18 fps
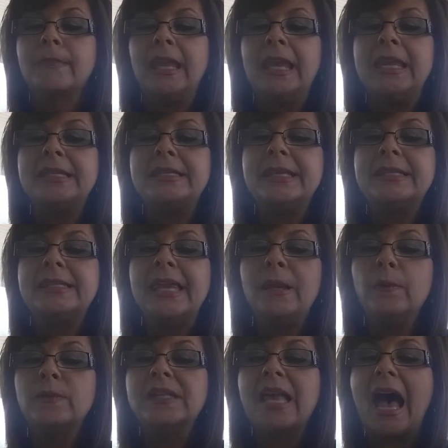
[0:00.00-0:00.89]
He says
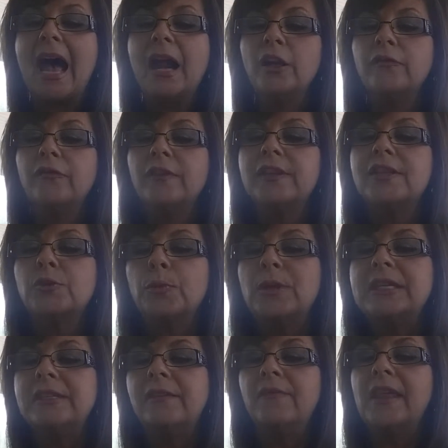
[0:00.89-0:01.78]
he was hired for this
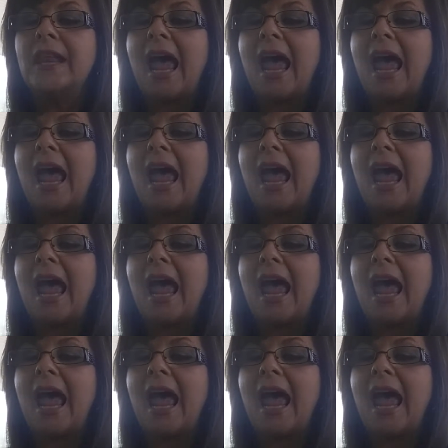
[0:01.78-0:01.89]
reason,